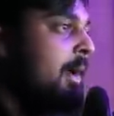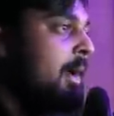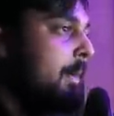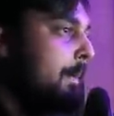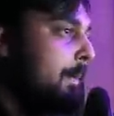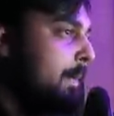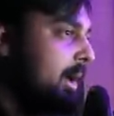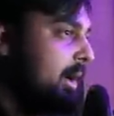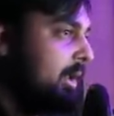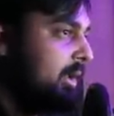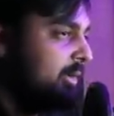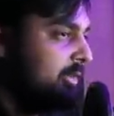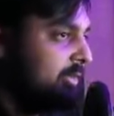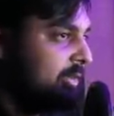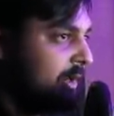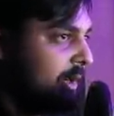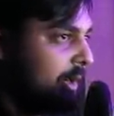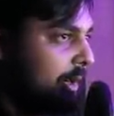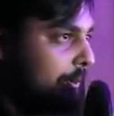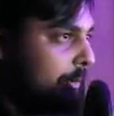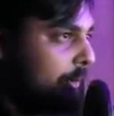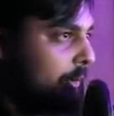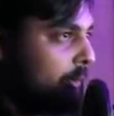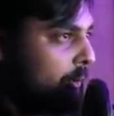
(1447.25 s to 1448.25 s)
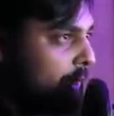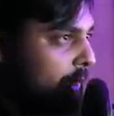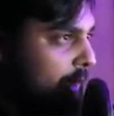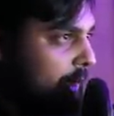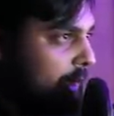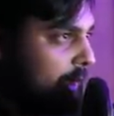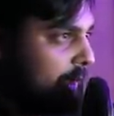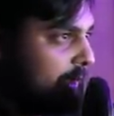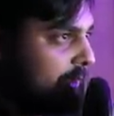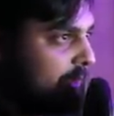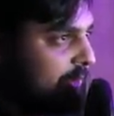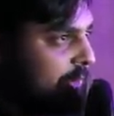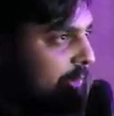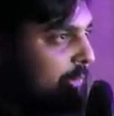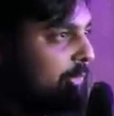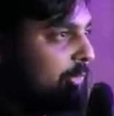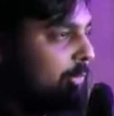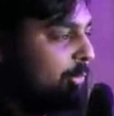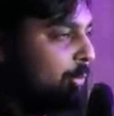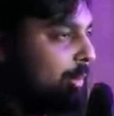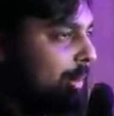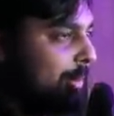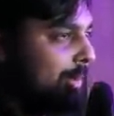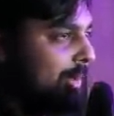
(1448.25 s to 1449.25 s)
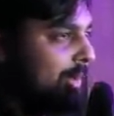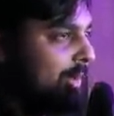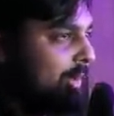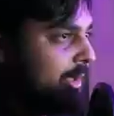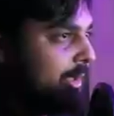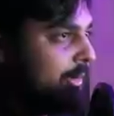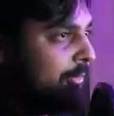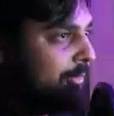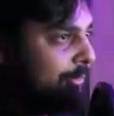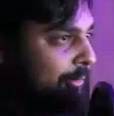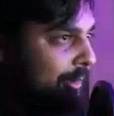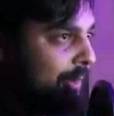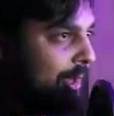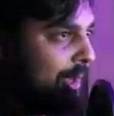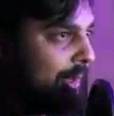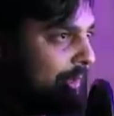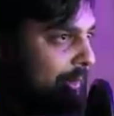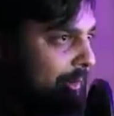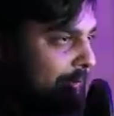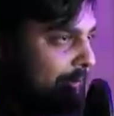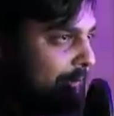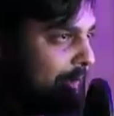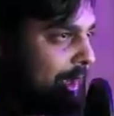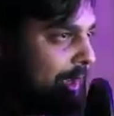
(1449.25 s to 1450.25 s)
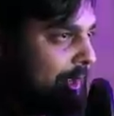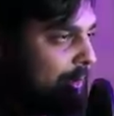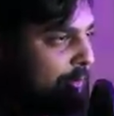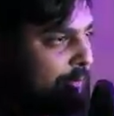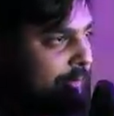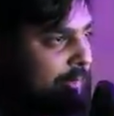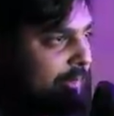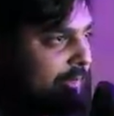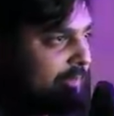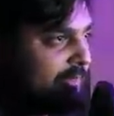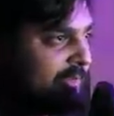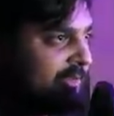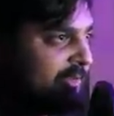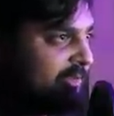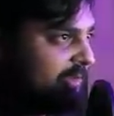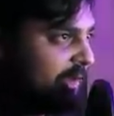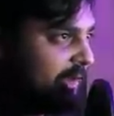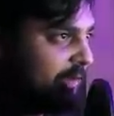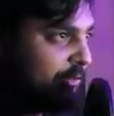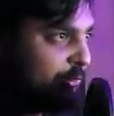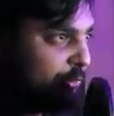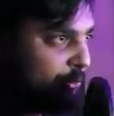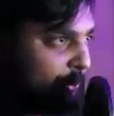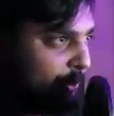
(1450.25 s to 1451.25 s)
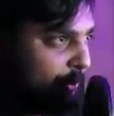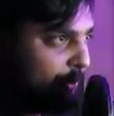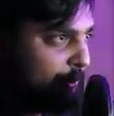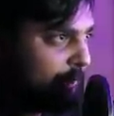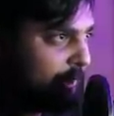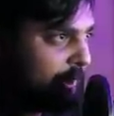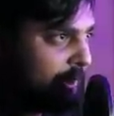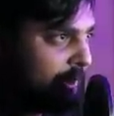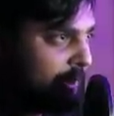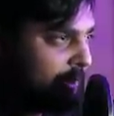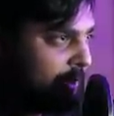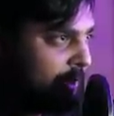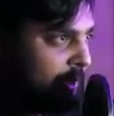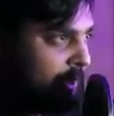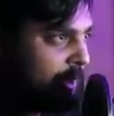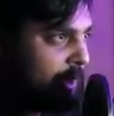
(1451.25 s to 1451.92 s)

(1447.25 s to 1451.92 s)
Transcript: Money is the number one excuse women give for not living. I don't think it's a sexual thing.